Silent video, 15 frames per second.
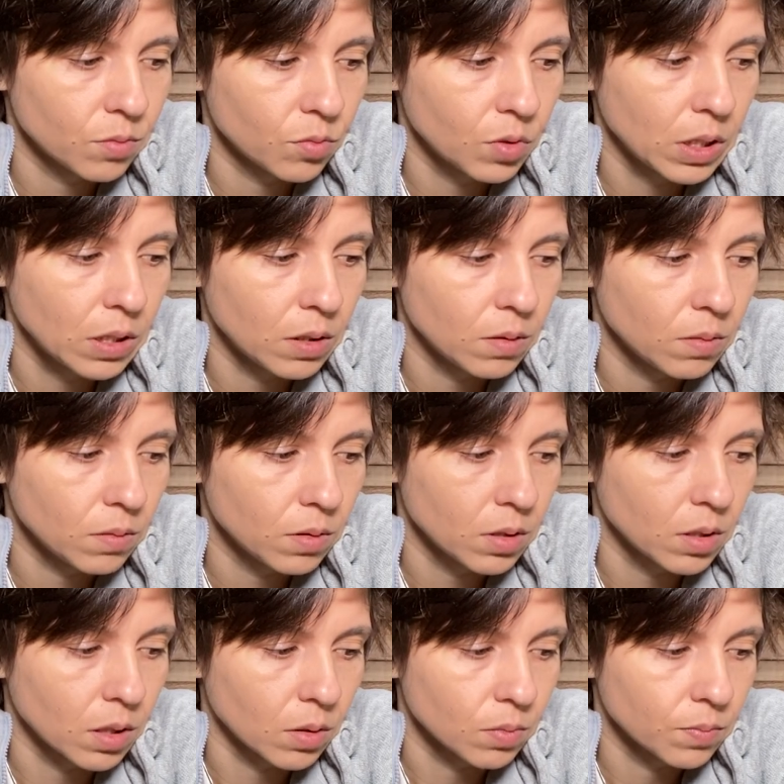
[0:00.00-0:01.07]
We,
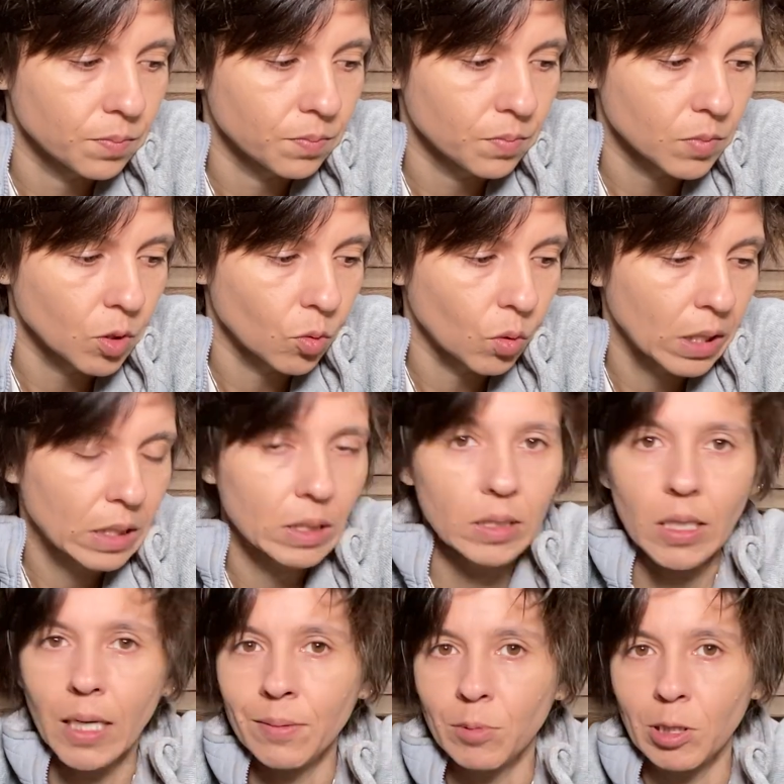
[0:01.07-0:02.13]
you know, when it's
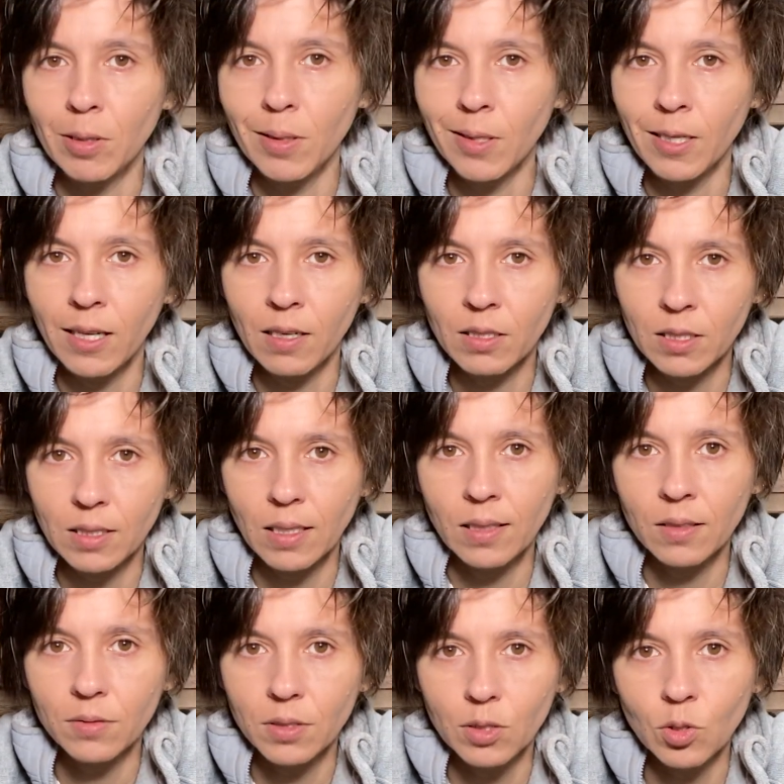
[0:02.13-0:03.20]
time to look at
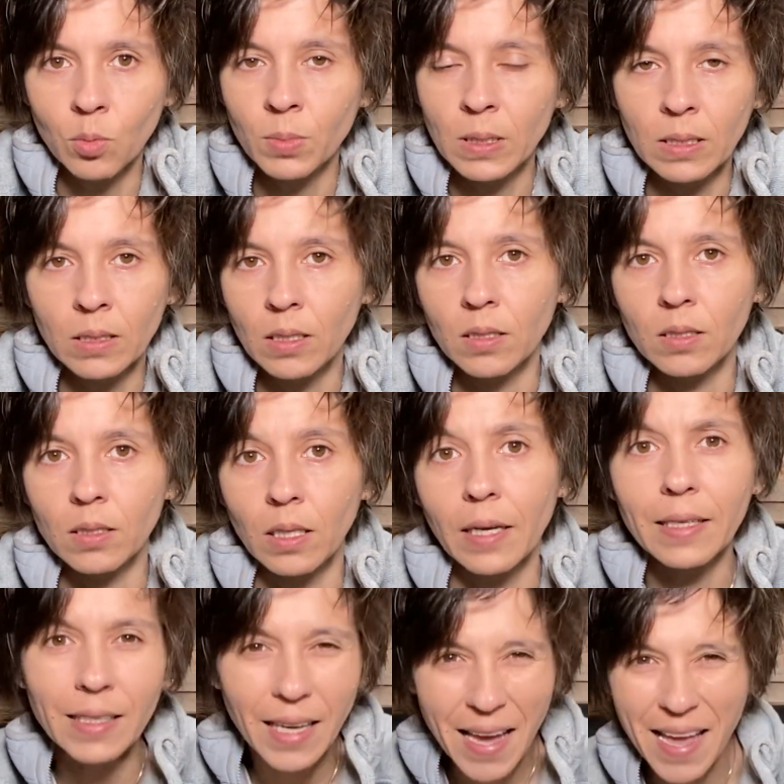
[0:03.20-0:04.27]
ourselves, nobody does it
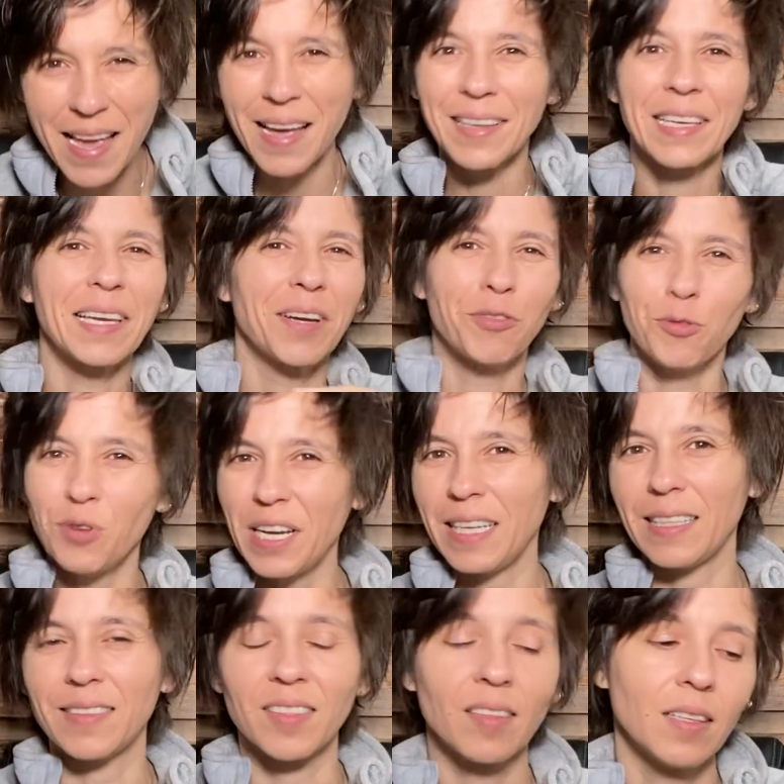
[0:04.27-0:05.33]
like, yeah, I can't
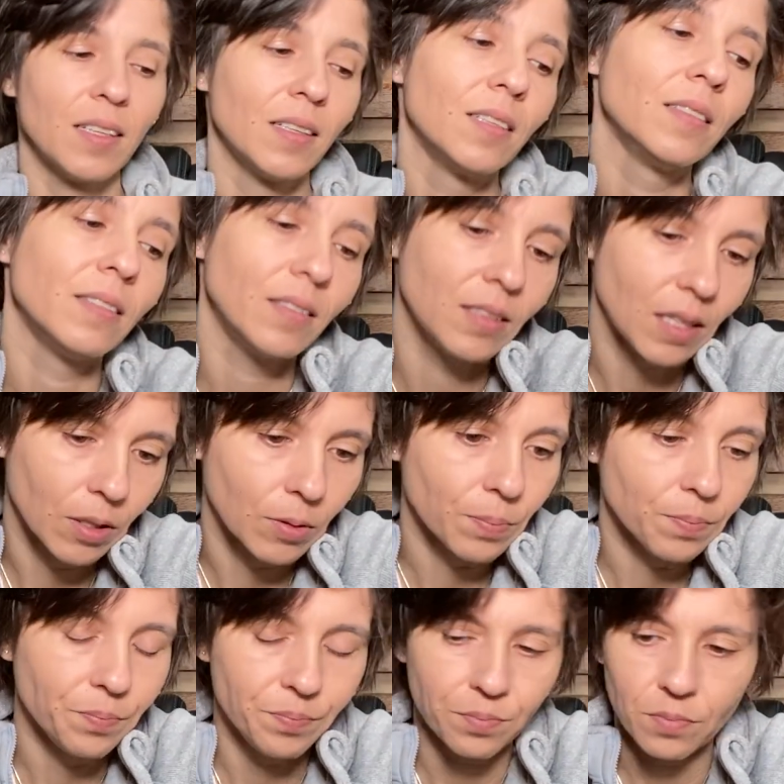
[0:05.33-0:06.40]
wait. No.
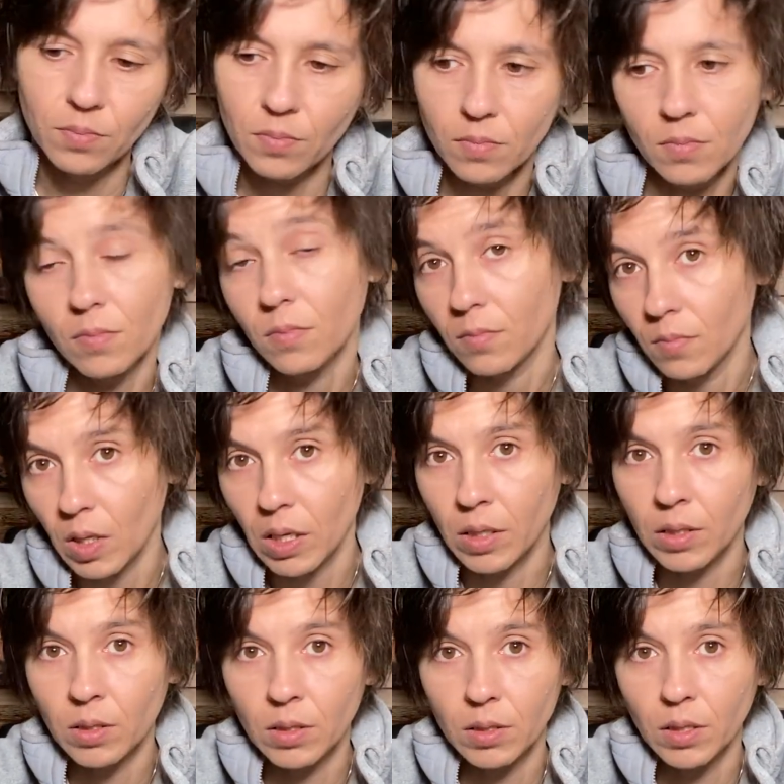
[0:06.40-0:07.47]

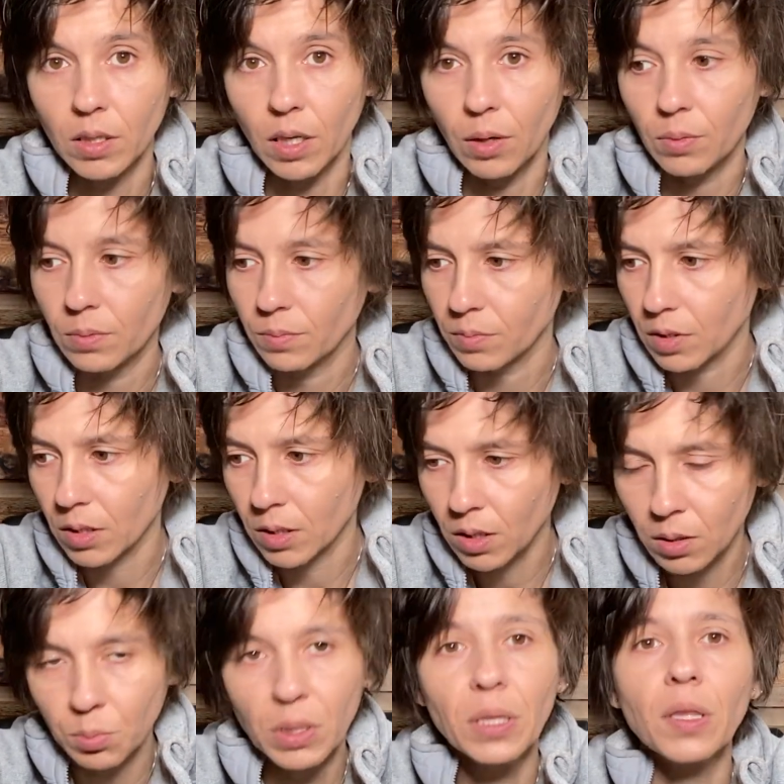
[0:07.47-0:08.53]
Because, you know, there's
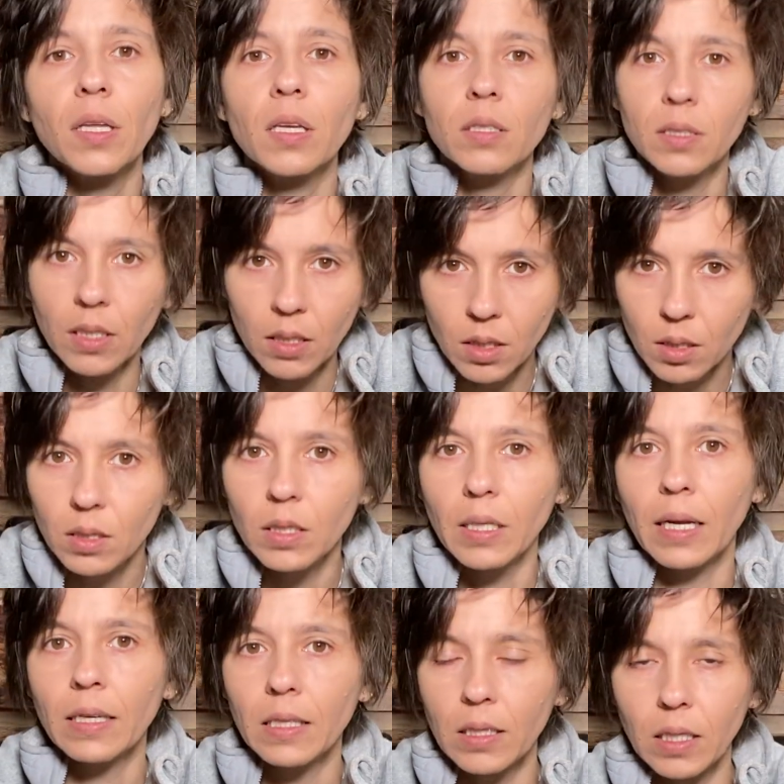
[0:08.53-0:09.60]
going to be things that you
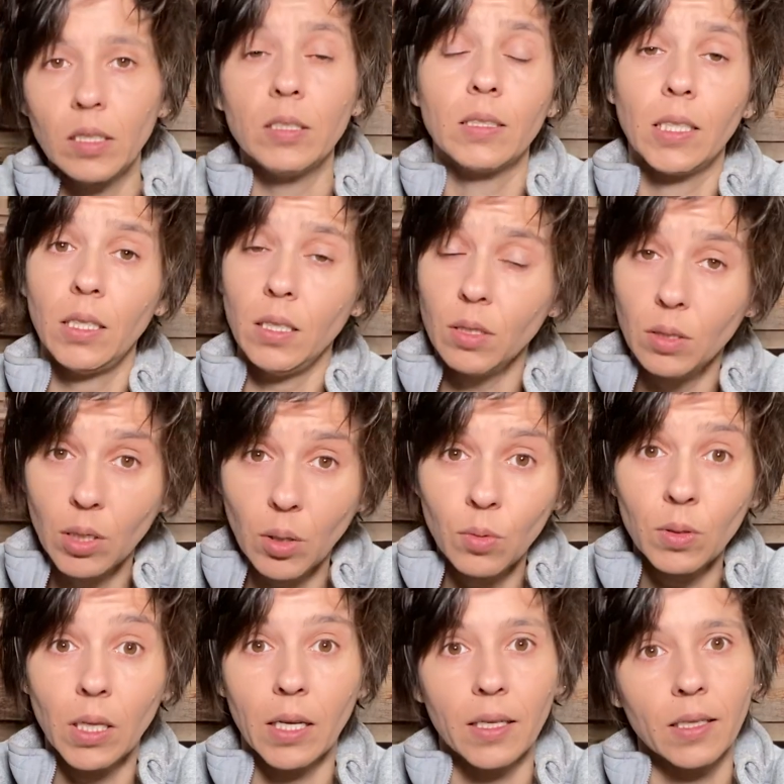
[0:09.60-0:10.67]
like, things that you
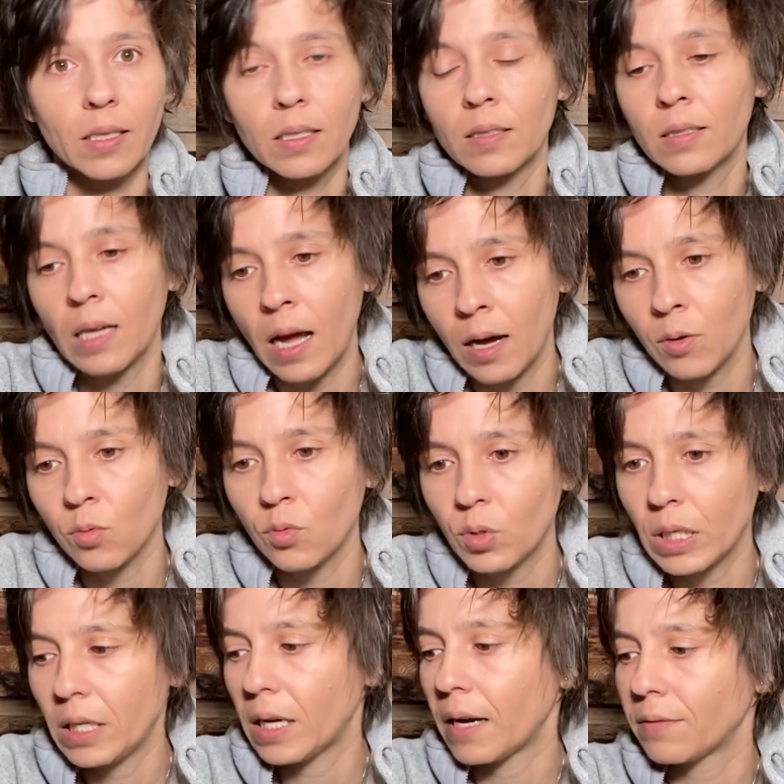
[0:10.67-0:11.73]
don't like, and how
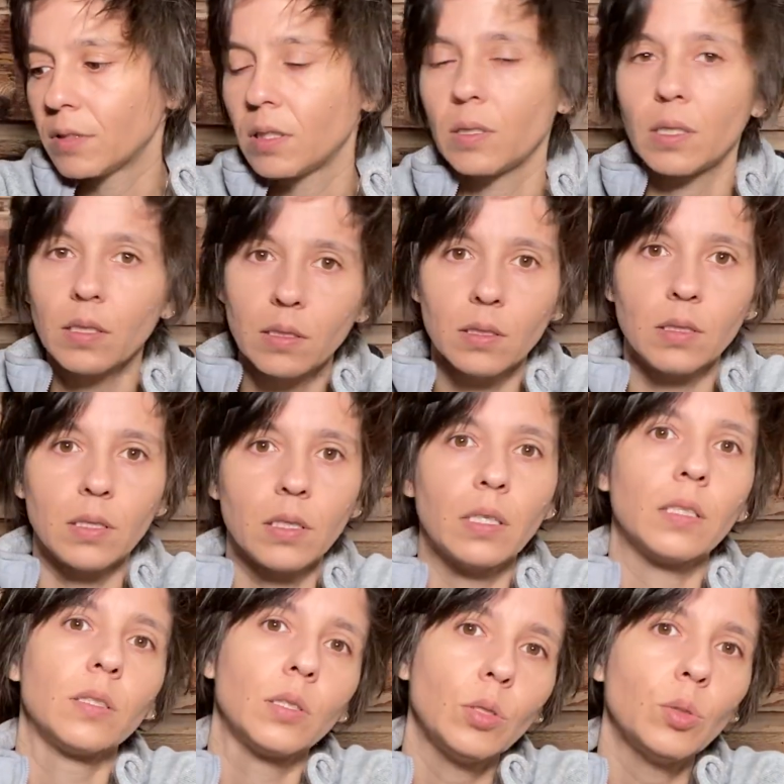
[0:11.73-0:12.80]
we have the tendency
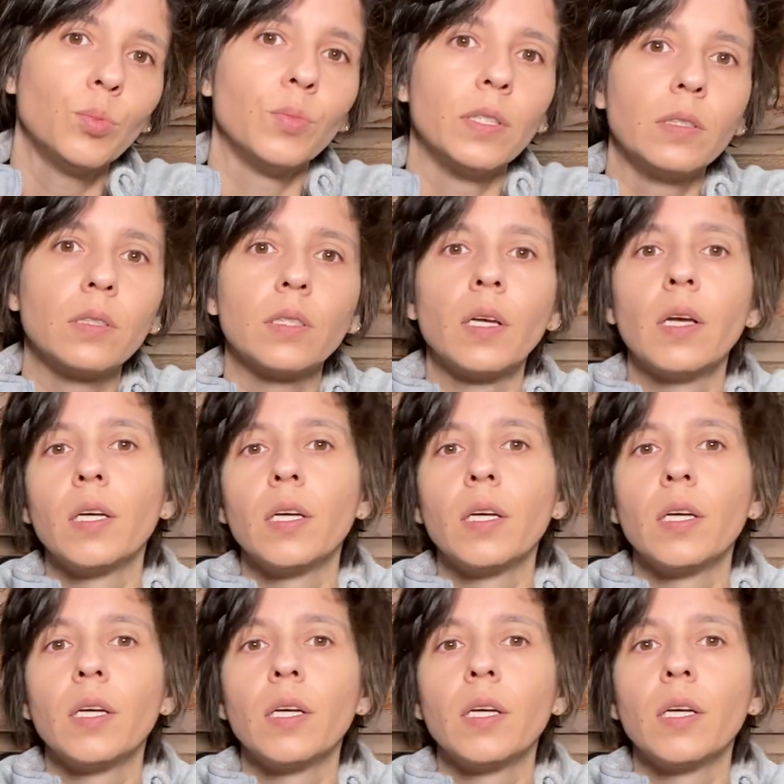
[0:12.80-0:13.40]
as humans